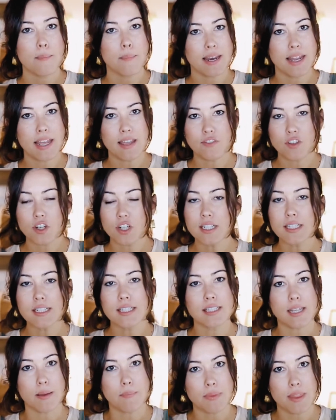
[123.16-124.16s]
But if there is
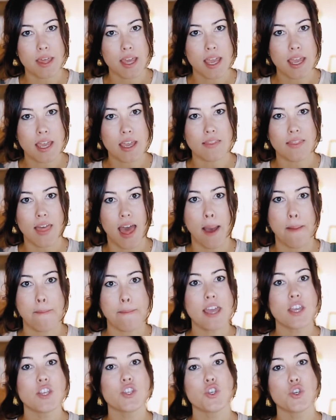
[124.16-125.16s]
something that
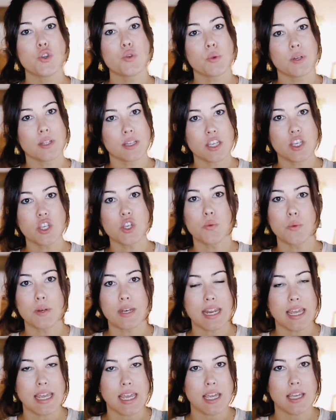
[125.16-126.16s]
makes you really
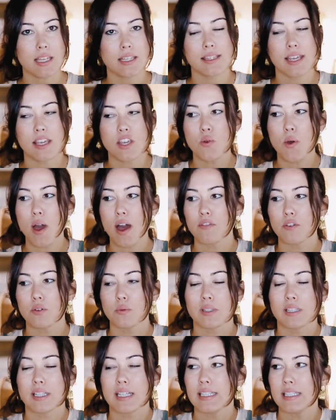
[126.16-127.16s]
unique, say you have a
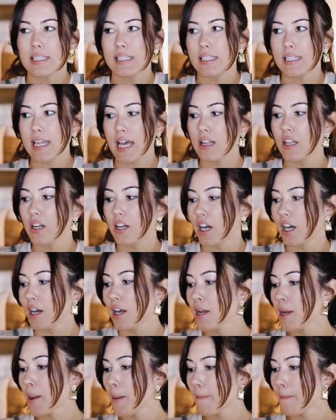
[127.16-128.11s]
really stellar